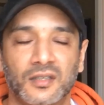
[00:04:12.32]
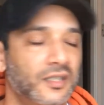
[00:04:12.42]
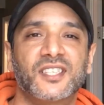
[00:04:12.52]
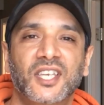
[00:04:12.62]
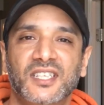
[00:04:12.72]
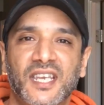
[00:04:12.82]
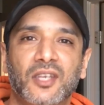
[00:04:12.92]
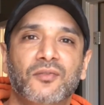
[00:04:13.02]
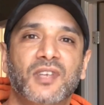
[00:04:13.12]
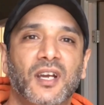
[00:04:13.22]
It's going to take
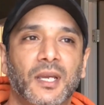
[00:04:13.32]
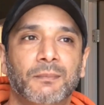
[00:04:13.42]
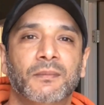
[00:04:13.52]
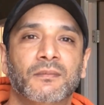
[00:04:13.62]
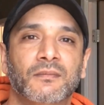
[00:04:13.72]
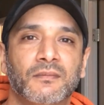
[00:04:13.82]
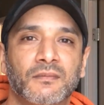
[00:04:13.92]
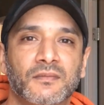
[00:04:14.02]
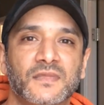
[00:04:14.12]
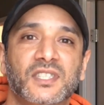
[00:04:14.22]
you time
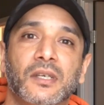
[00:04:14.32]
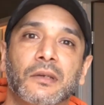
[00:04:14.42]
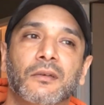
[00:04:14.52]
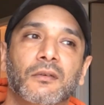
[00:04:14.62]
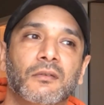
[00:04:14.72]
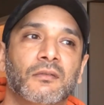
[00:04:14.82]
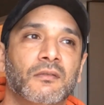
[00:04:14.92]
to